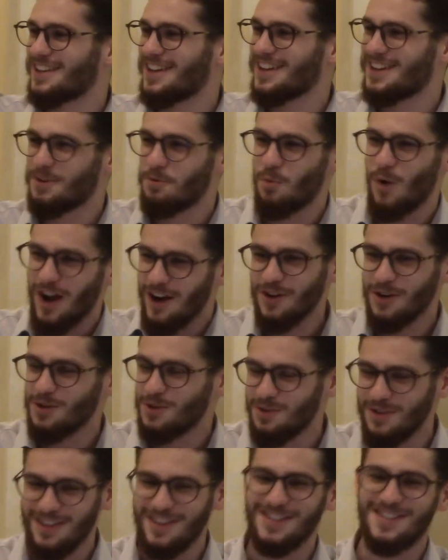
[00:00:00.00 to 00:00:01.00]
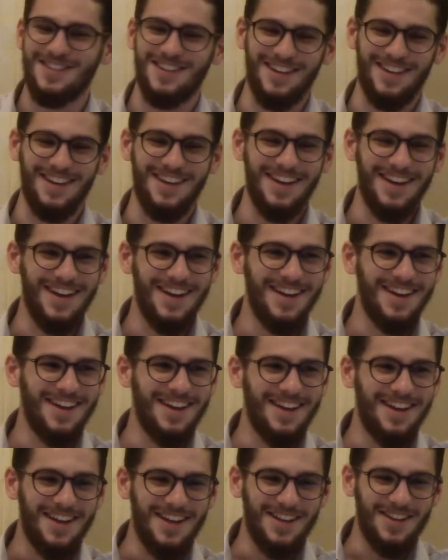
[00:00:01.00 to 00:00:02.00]
Like, why are you doing this? Like,
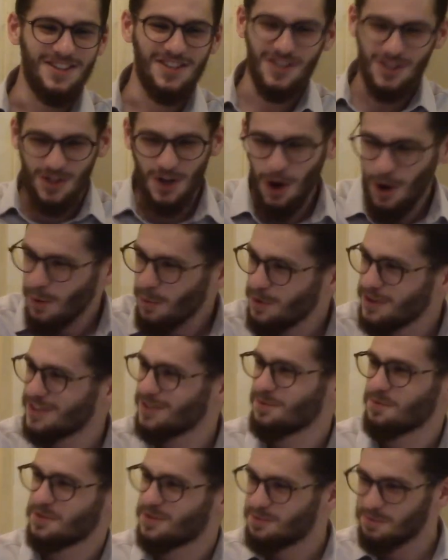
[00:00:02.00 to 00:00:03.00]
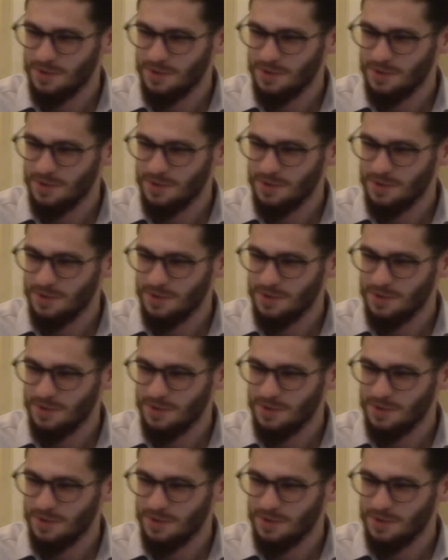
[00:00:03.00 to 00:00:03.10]
just go with